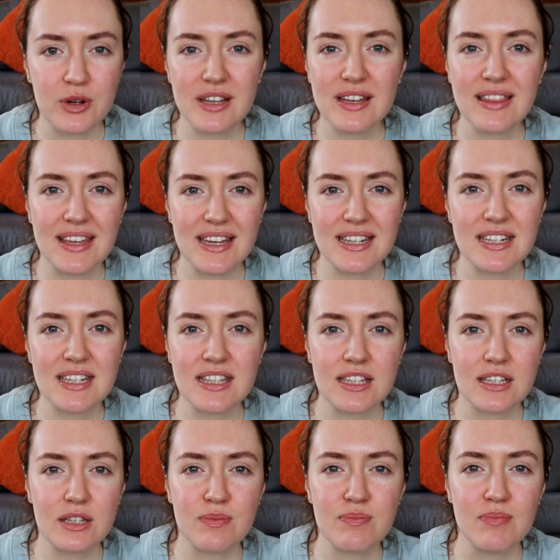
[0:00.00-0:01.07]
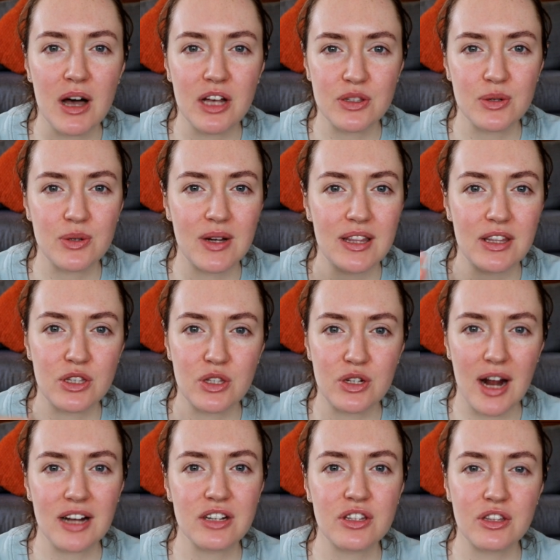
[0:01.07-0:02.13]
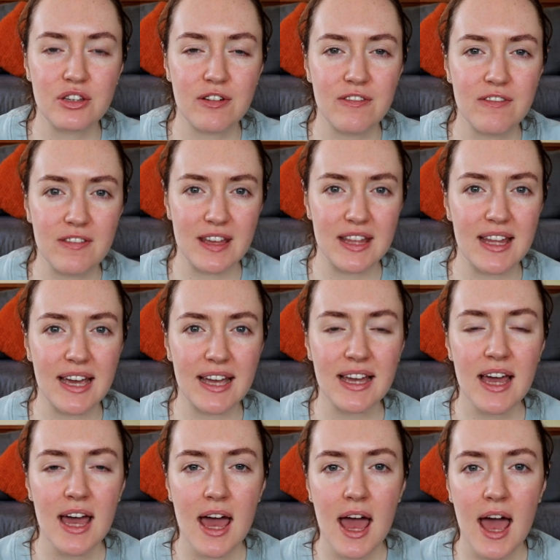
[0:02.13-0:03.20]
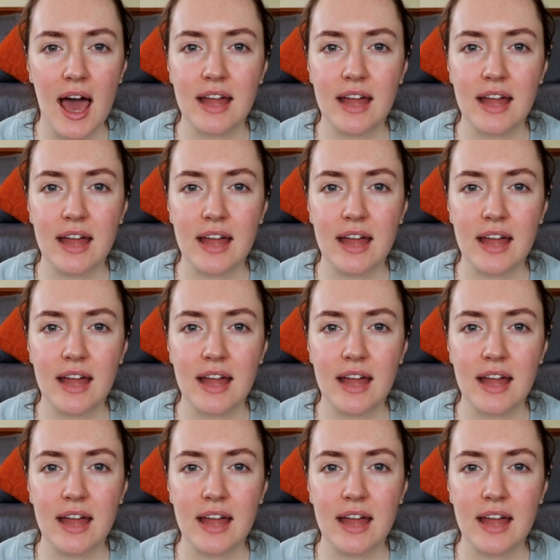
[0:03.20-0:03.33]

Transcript: Breathe into this muscle and the stretch that you're feeling,